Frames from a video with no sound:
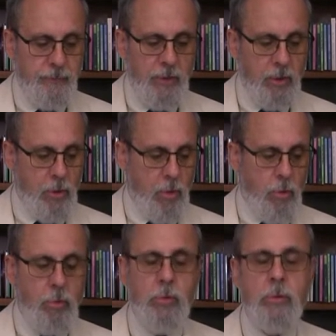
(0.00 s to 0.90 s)
Their
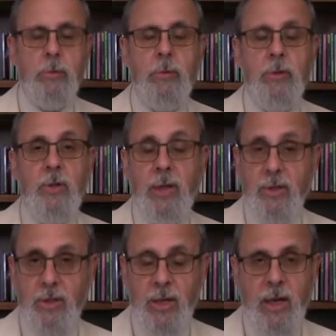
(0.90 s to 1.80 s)
goal, they
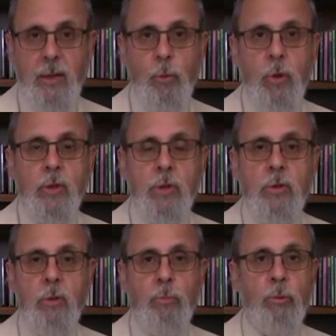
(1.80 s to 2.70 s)
said, was
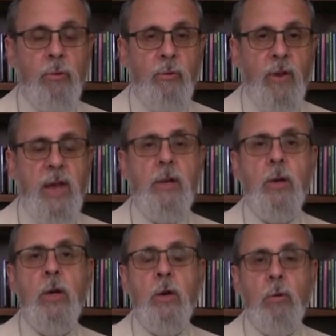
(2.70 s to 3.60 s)
to prevent
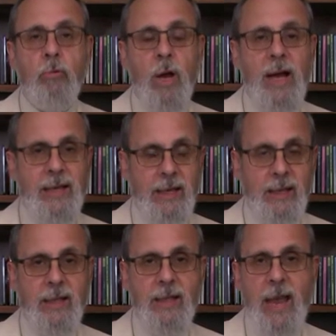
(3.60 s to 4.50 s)
rocket
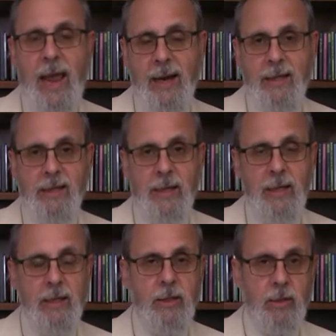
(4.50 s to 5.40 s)
attacks
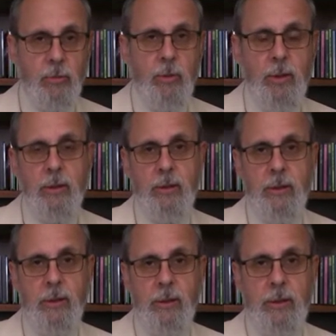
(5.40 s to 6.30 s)
on Israel.
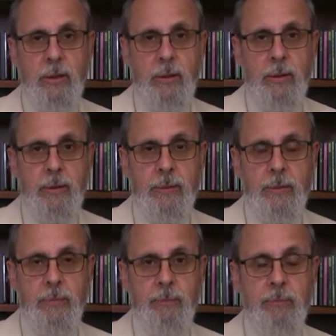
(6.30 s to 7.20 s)

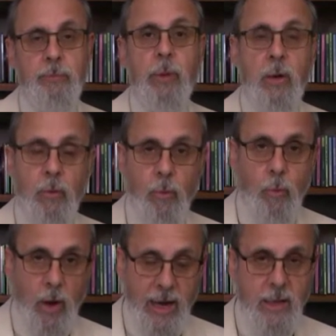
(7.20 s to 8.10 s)
But
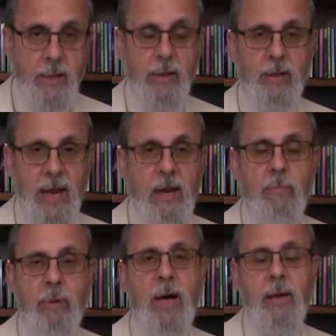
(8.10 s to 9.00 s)
when they
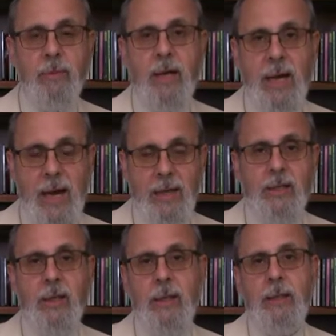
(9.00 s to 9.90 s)
bombed
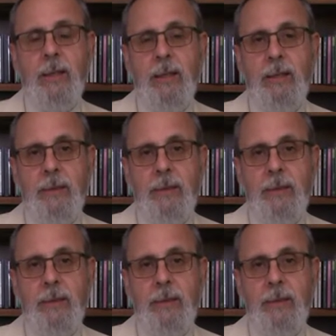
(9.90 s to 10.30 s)
Gaza,